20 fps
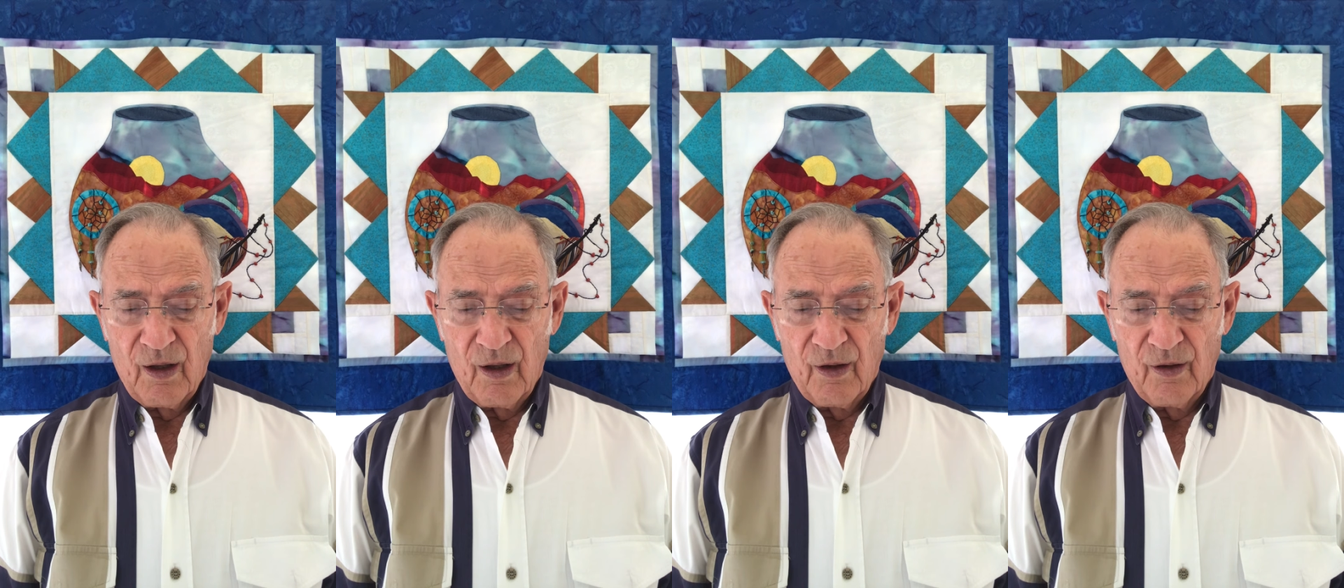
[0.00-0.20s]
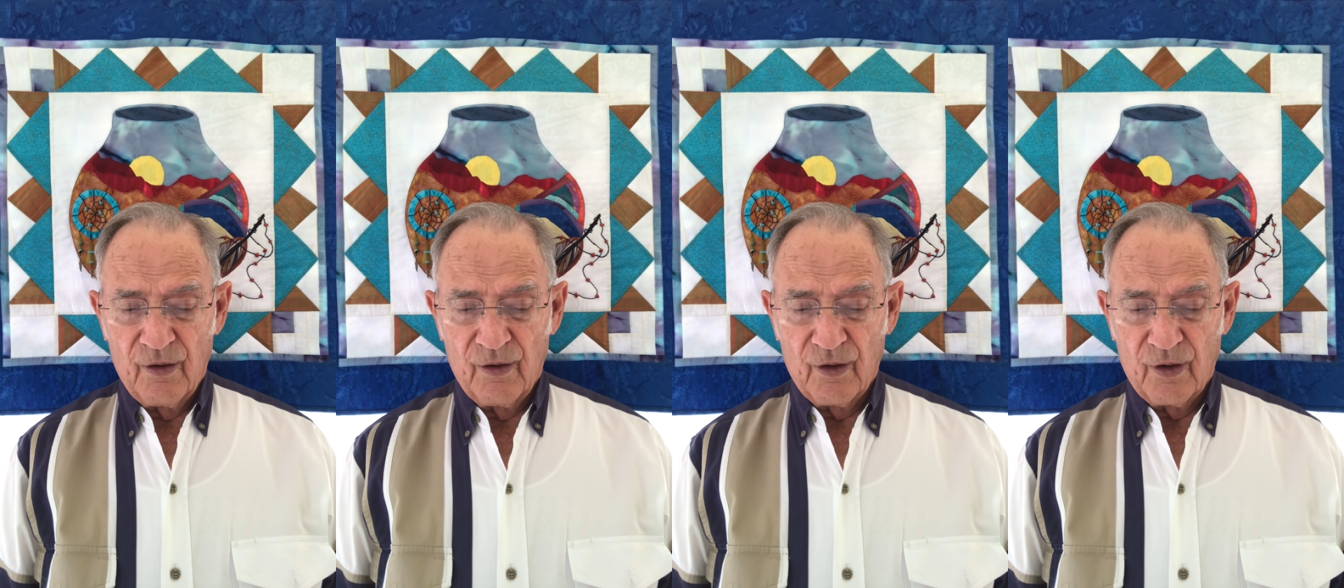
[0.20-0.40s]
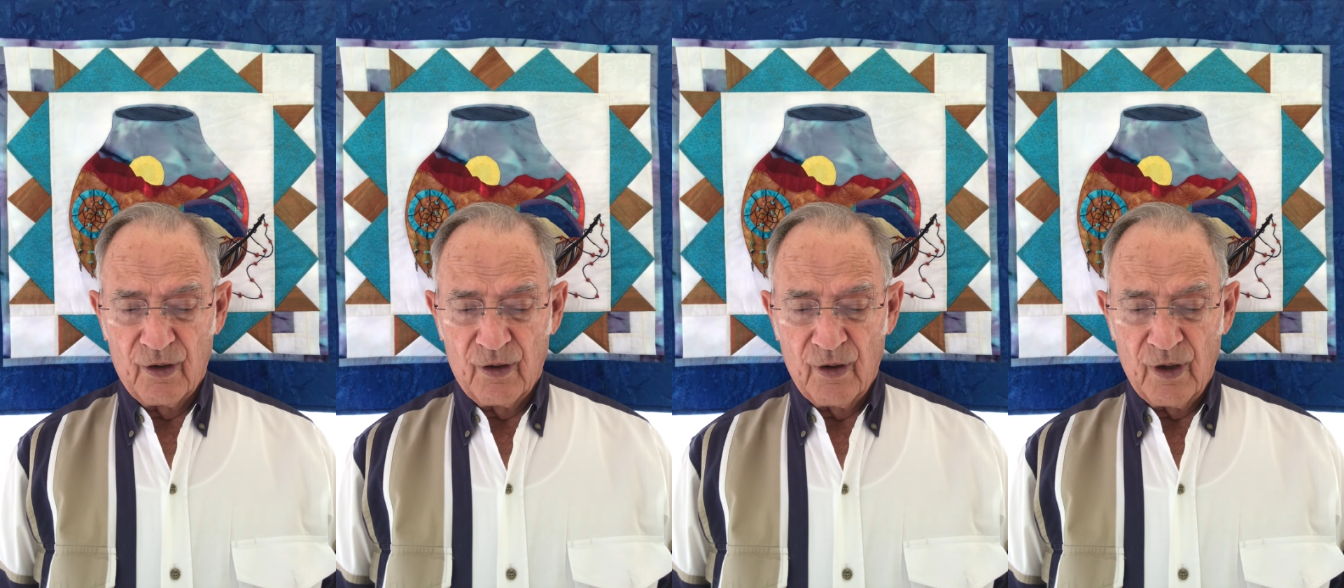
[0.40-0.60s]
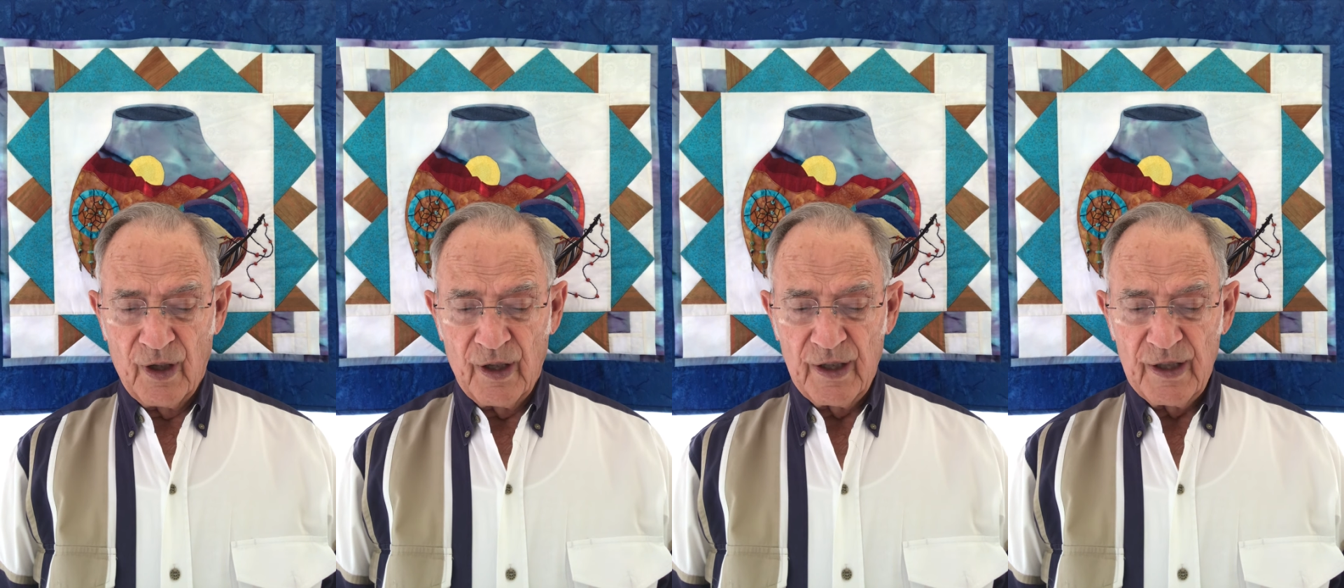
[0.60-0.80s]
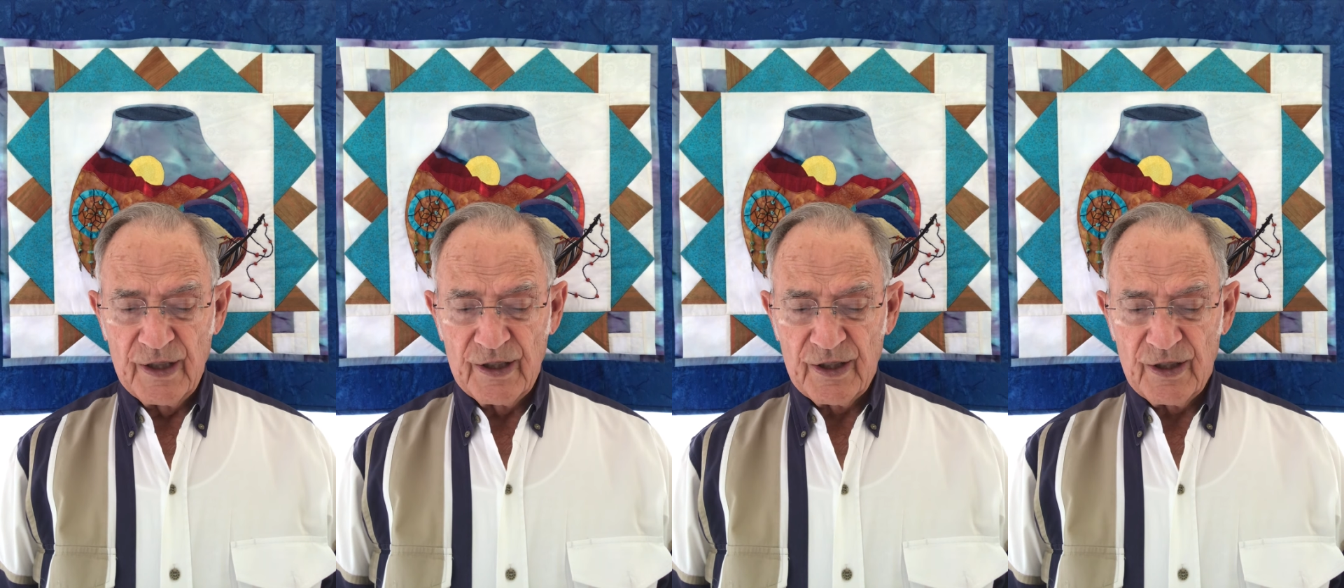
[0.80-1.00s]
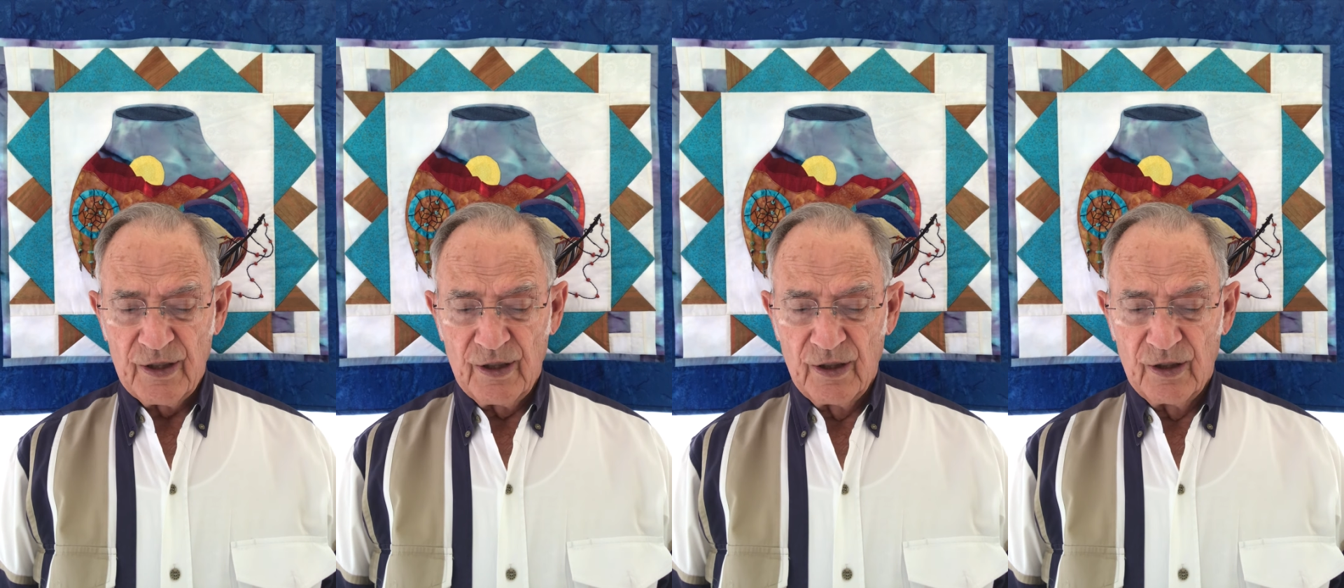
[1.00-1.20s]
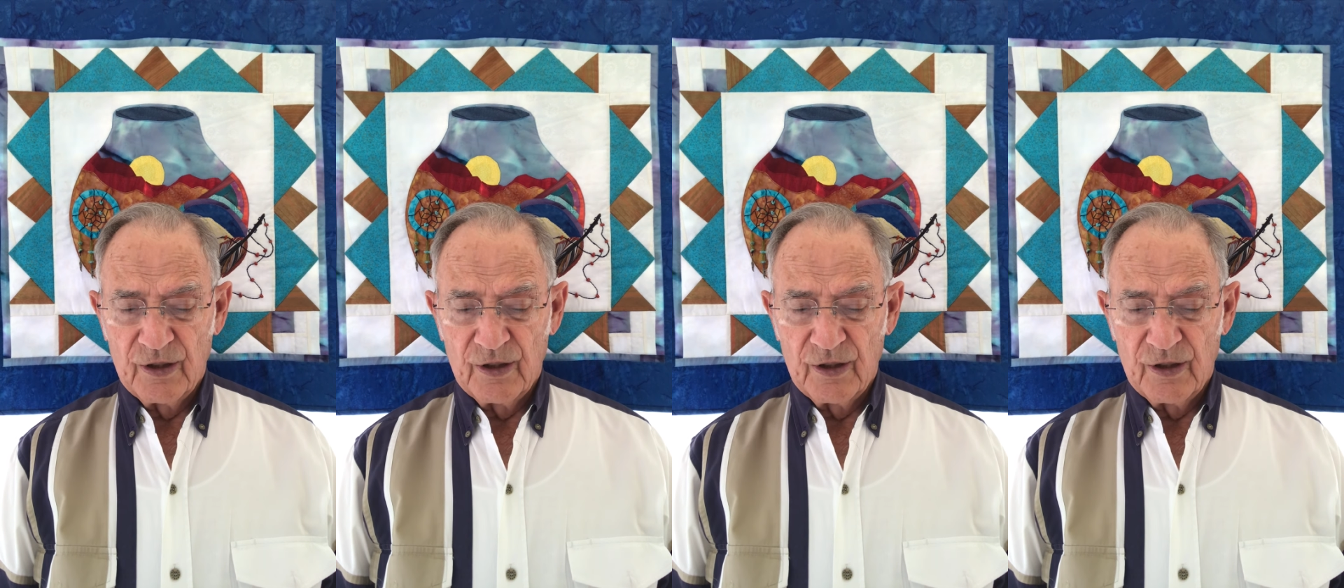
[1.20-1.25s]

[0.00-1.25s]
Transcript: "The grace,